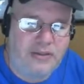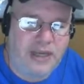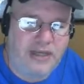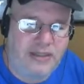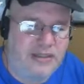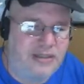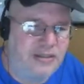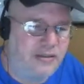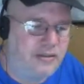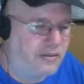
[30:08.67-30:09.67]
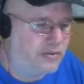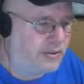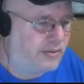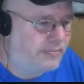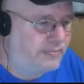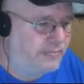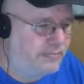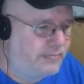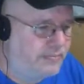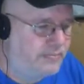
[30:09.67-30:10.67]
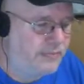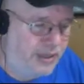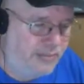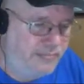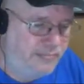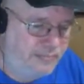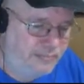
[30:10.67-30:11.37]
people are dying from it. So